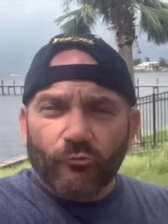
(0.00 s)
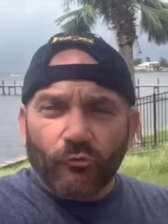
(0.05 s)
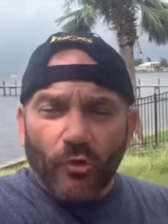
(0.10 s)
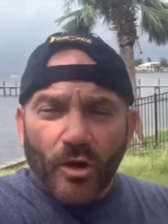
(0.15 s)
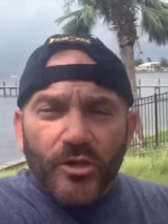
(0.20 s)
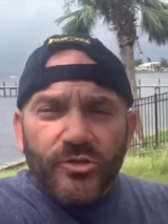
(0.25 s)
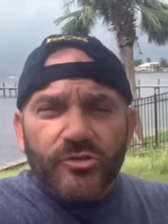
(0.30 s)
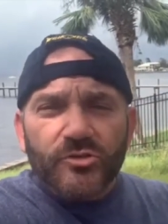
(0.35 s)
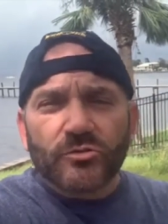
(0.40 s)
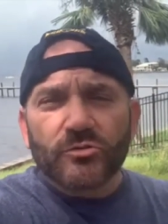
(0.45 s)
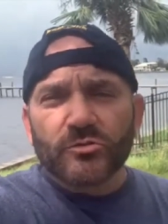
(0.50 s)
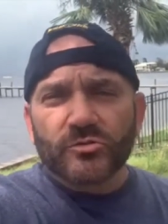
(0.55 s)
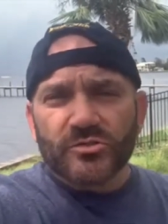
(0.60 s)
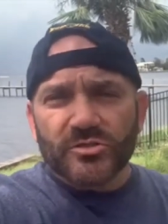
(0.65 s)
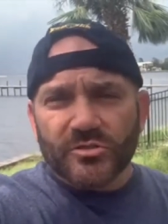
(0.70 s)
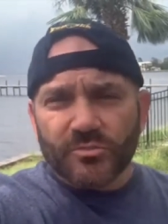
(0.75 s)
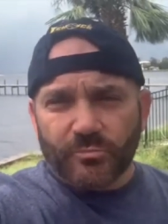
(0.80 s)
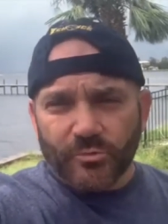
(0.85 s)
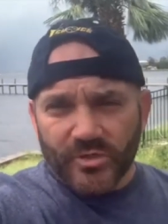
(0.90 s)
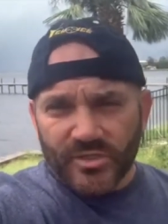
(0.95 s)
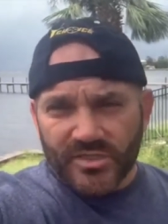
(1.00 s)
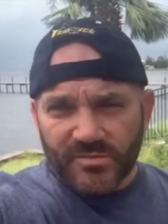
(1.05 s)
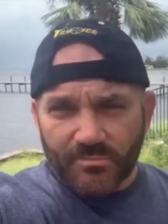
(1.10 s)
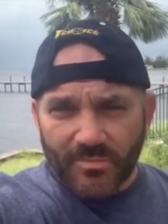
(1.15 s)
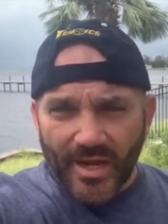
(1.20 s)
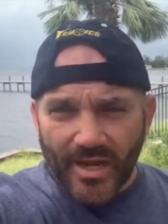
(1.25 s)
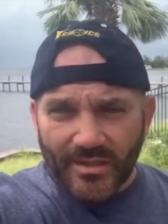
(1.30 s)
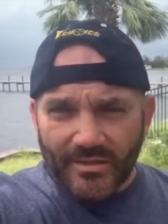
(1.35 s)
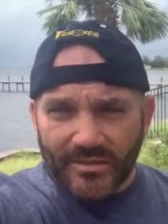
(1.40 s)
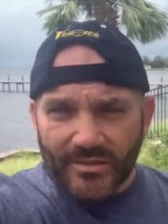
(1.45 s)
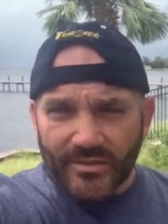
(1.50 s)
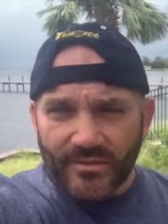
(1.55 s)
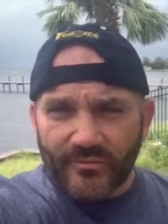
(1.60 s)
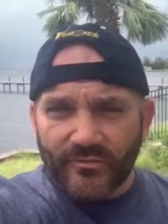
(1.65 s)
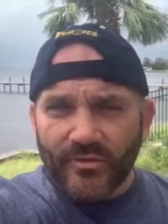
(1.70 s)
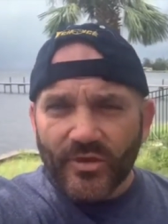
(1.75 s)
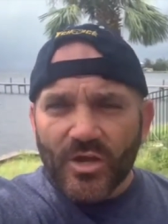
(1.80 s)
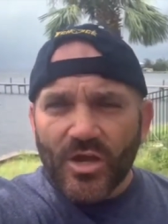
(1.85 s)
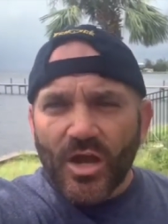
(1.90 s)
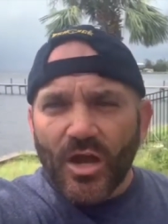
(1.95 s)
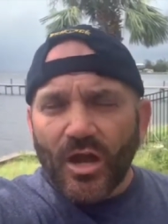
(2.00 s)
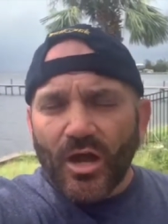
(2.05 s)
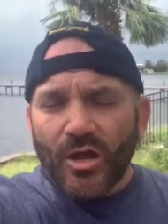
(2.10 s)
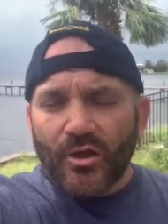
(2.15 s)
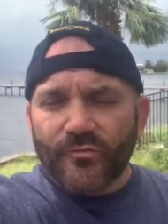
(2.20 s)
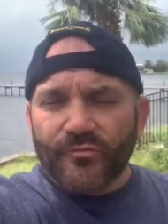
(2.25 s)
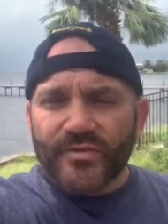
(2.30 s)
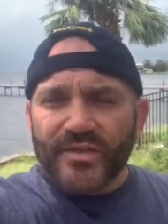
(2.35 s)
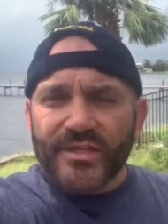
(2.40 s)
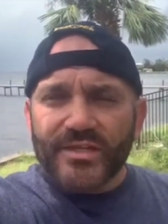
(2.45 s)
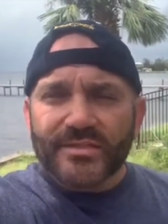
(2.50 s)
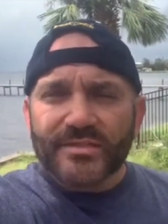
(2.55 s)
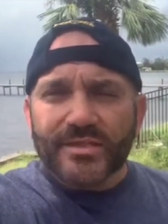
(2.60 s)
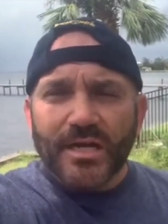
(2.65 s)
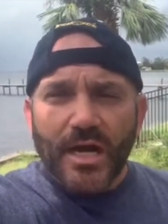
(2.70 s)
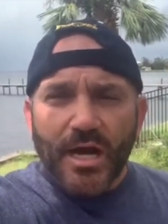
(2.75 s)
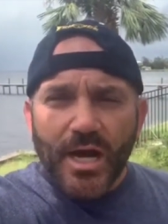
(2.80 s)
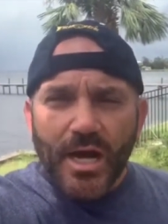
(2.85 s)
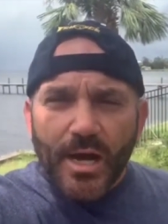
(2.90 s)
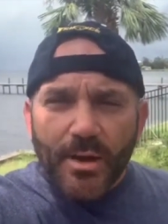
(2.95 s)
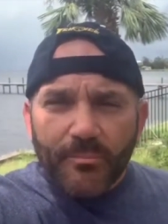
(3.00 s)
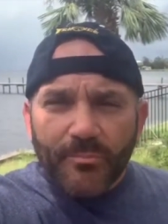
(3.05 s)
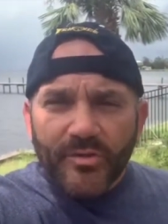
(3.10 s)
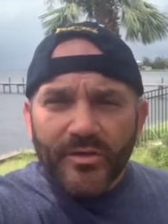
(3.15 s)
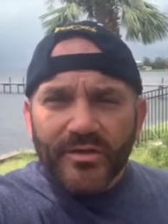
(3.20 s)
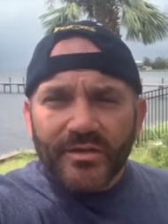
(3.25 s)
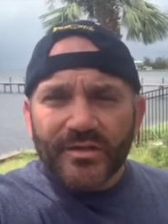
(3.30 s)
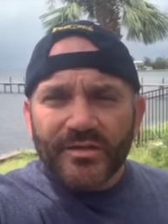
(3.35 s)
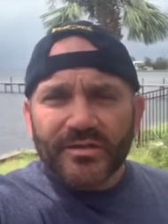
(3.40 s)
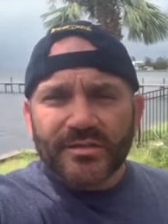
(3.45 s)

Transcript: Russell's perspective of the top